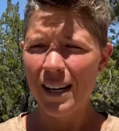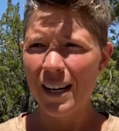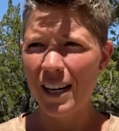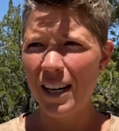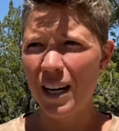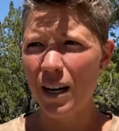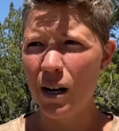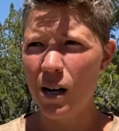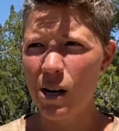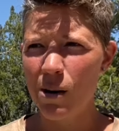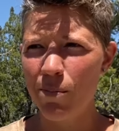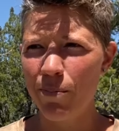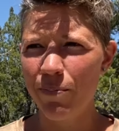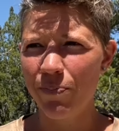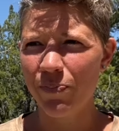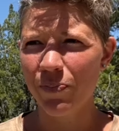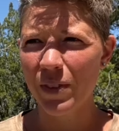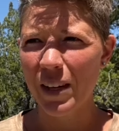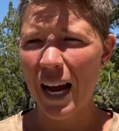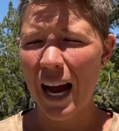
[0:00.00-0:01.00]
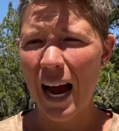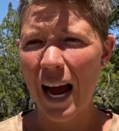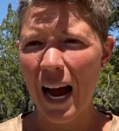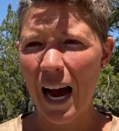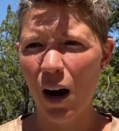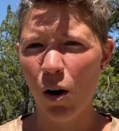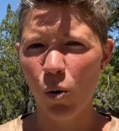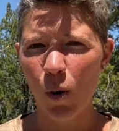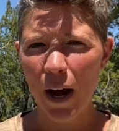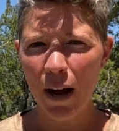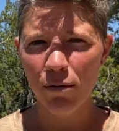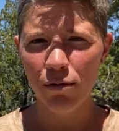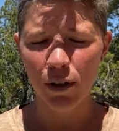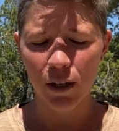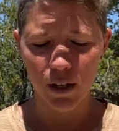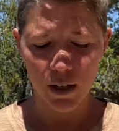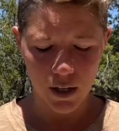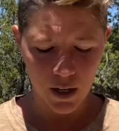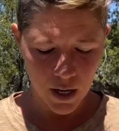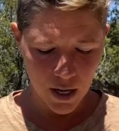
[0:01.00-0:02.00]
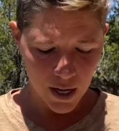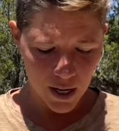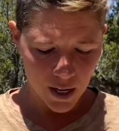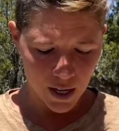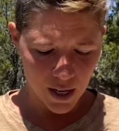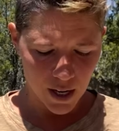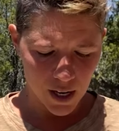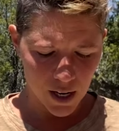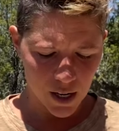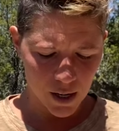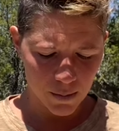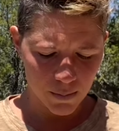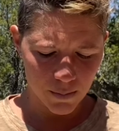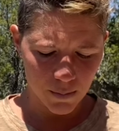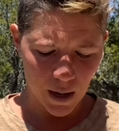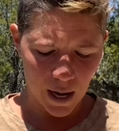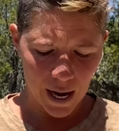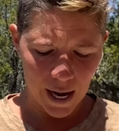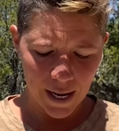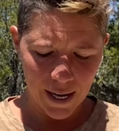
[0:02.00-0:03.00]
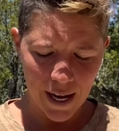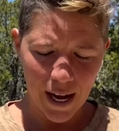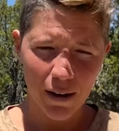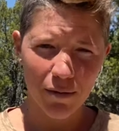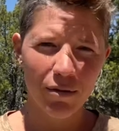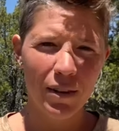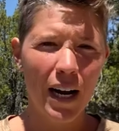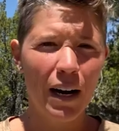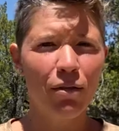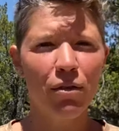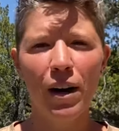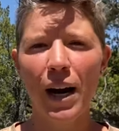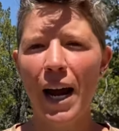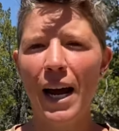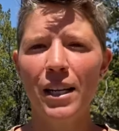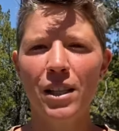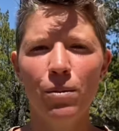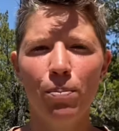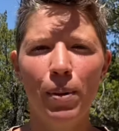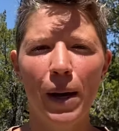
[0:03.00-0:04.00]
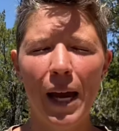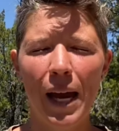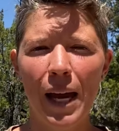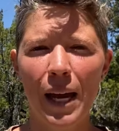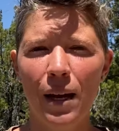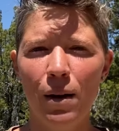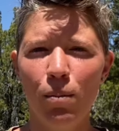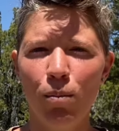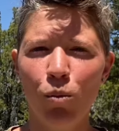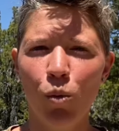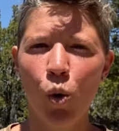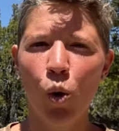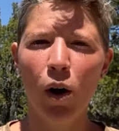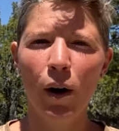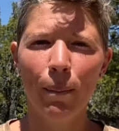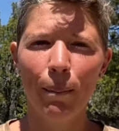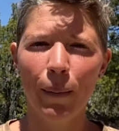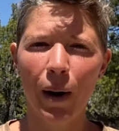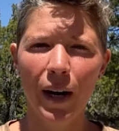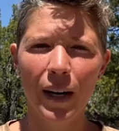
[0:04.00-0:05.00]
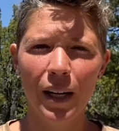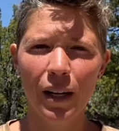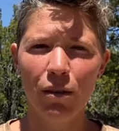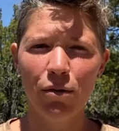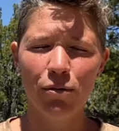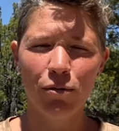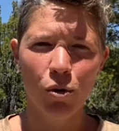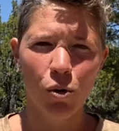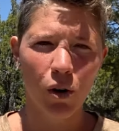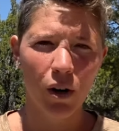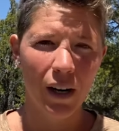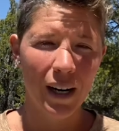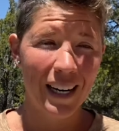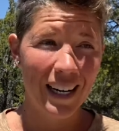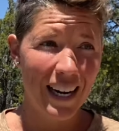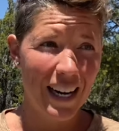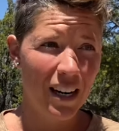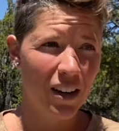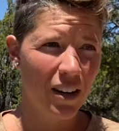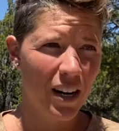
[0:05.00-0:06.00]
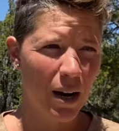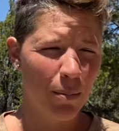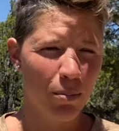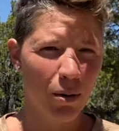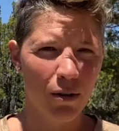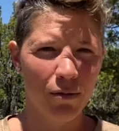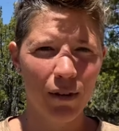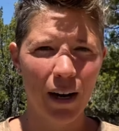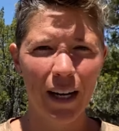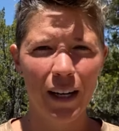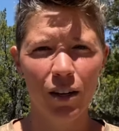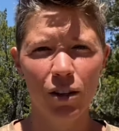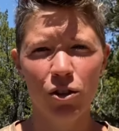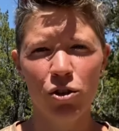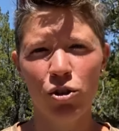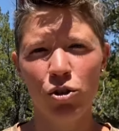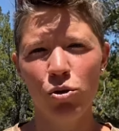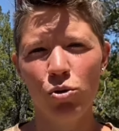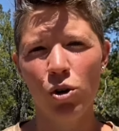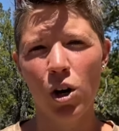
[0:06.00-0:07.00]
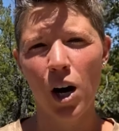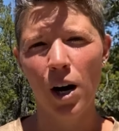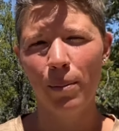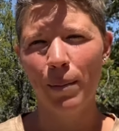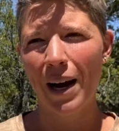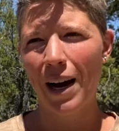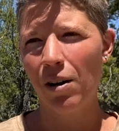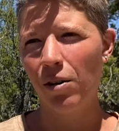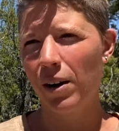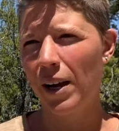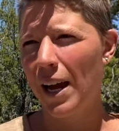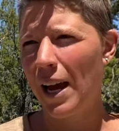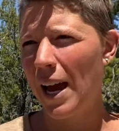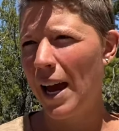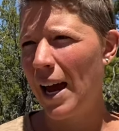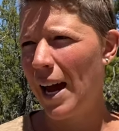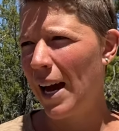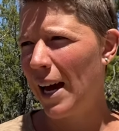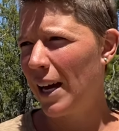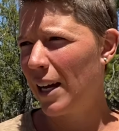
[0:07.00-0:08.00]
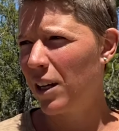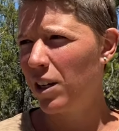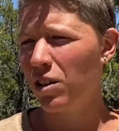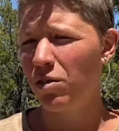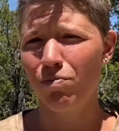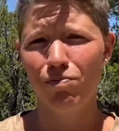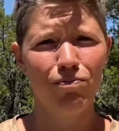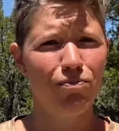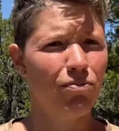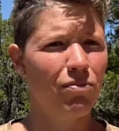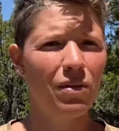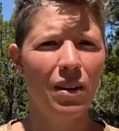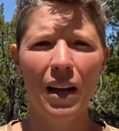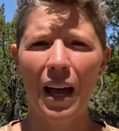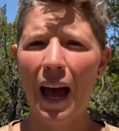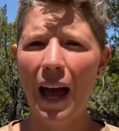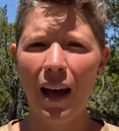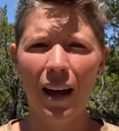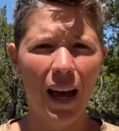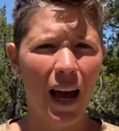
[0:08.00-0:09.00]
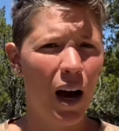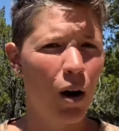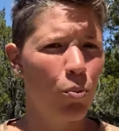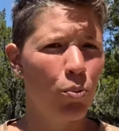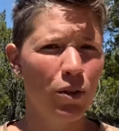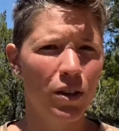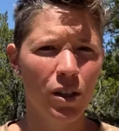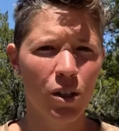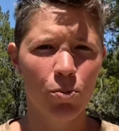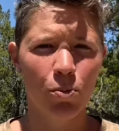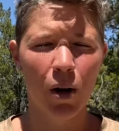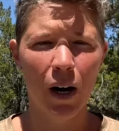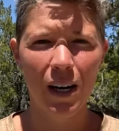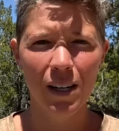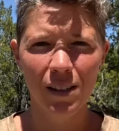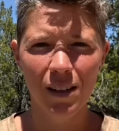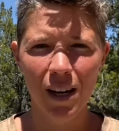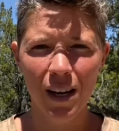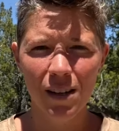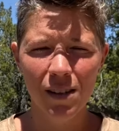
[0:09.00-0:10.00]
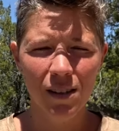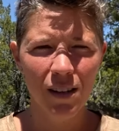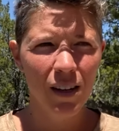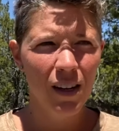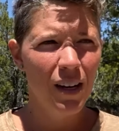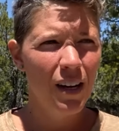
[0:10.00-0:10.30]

However, I have never had to pay more money for an internet provider to come out and help with this process.